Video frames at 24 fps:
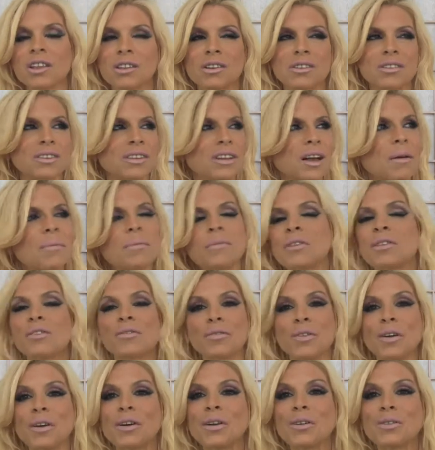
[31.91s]
there's a couple of the
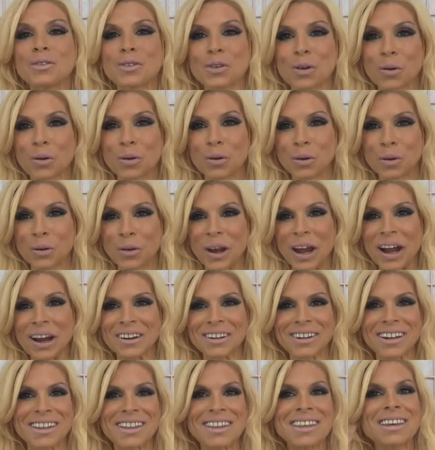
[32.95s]
photos going
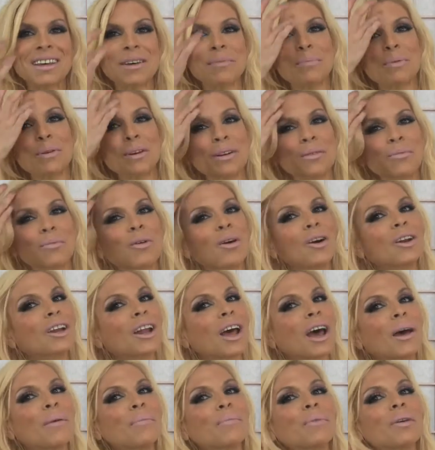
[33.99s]
around. I think I put one
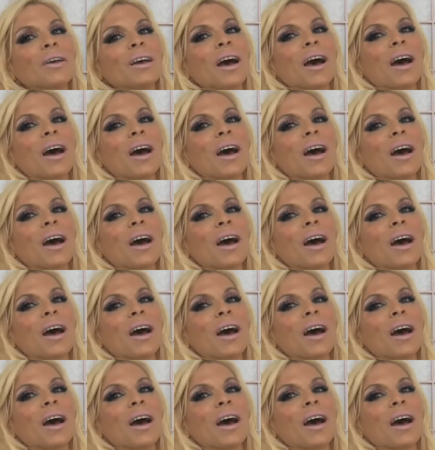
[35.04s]
up